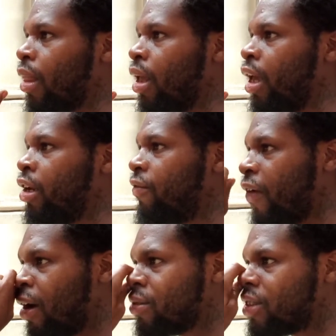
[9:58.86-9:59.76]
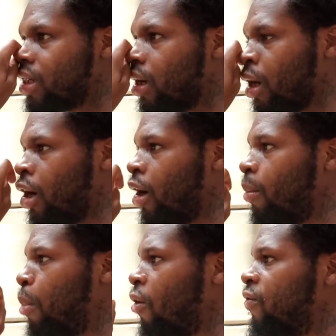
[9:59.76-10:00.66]
in the fountains
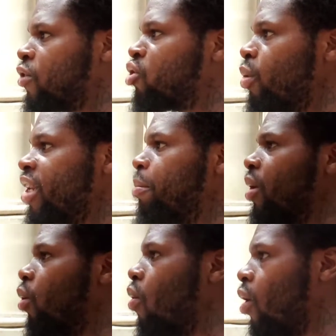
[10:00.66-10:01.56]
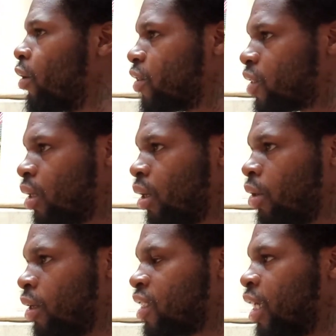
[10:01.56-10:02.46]
both sweet and bitter waters. You
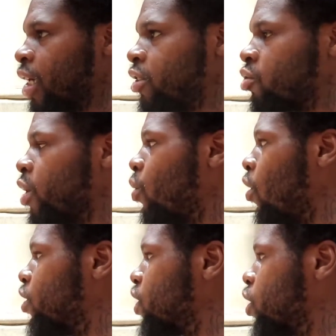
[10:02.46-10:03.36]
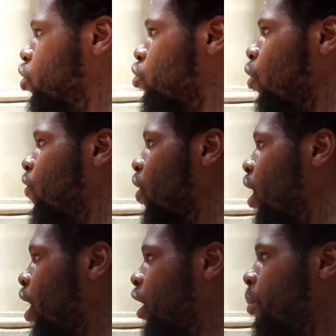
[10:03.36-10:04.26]
know what I'm saying? Sweet waters is the truth.
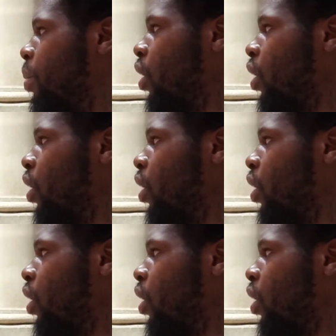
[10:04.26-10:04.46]
and the bitter